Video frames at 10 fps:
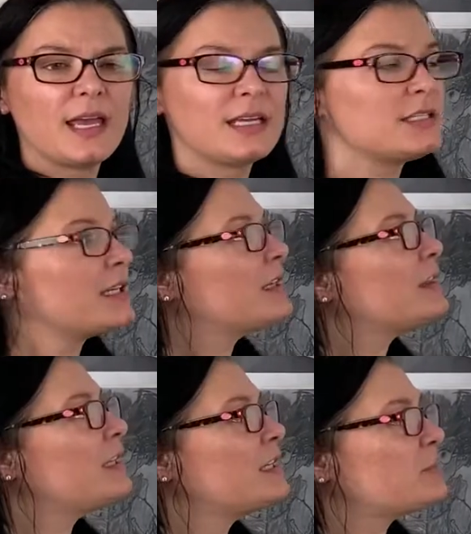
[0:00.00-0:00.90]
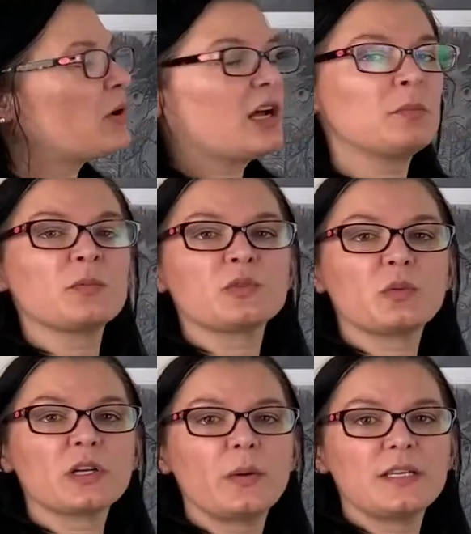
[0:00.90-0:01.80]
And in these problems,
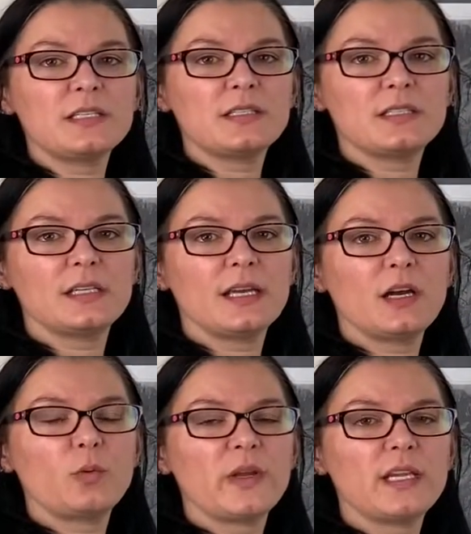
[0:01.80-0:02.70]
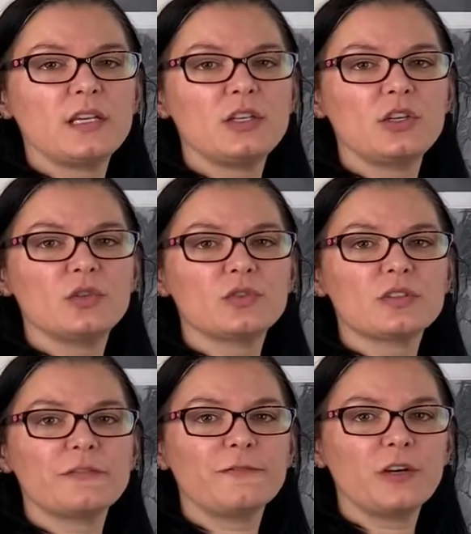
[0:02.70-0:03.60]
we're going to see how we can use
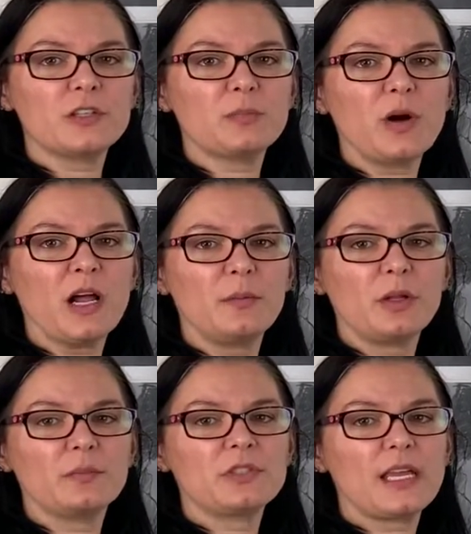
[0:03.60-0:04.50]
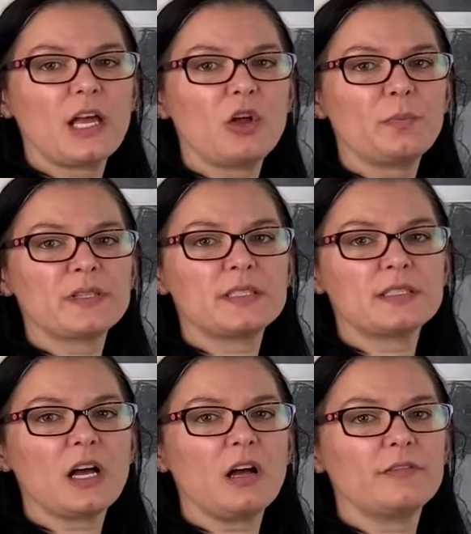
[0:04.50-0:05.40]
the first problem to help us
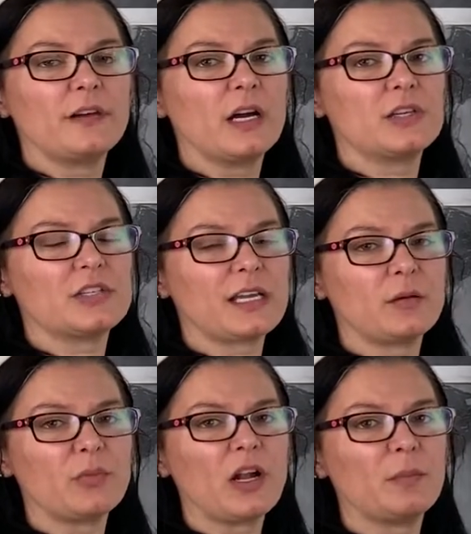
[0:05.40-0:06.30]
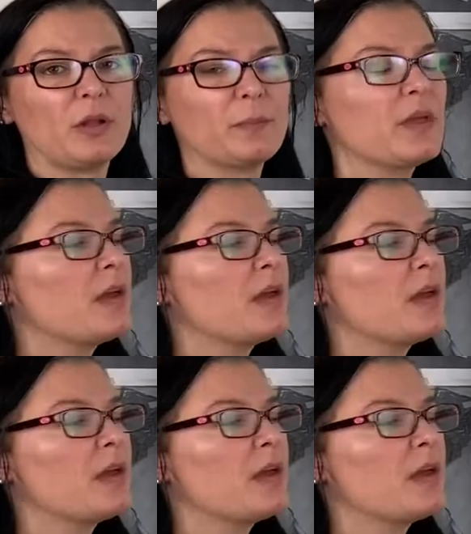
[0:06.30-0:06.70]
solve our second problem.